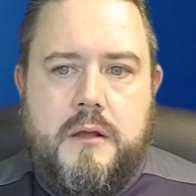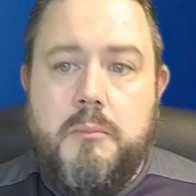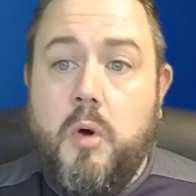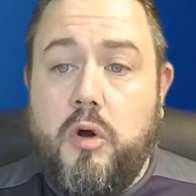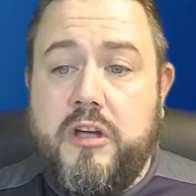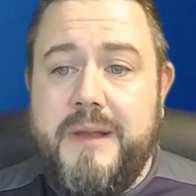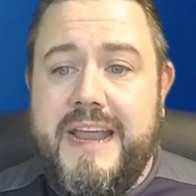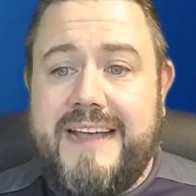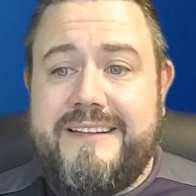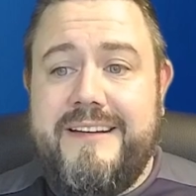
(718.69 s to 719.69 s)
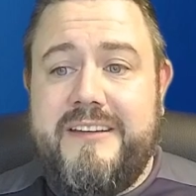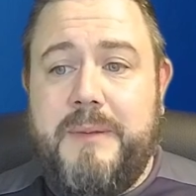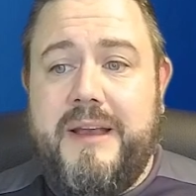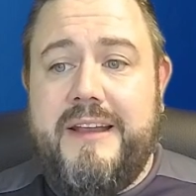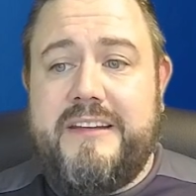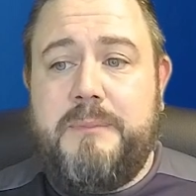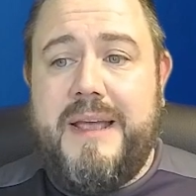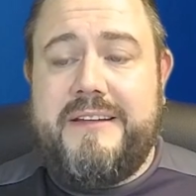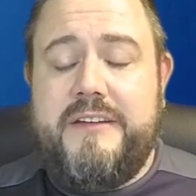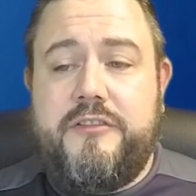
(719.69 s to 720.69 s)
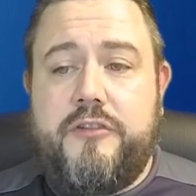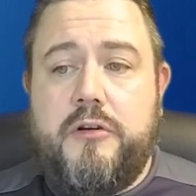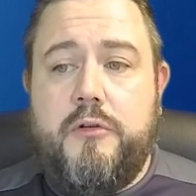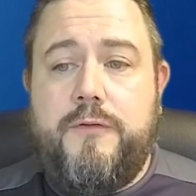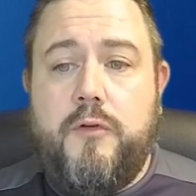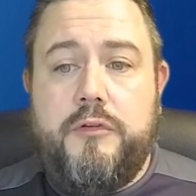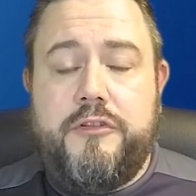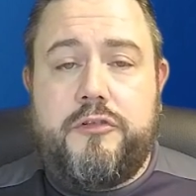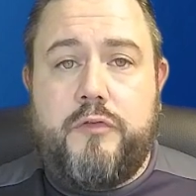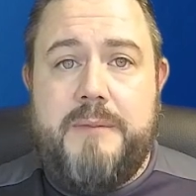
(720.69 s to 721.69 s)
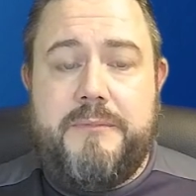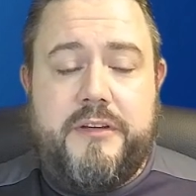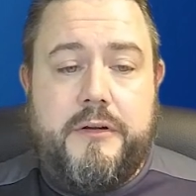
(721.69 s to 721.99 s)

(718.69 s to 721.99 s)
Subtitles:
Morecambe are next, and it's been an expected struggle for the Shrimps.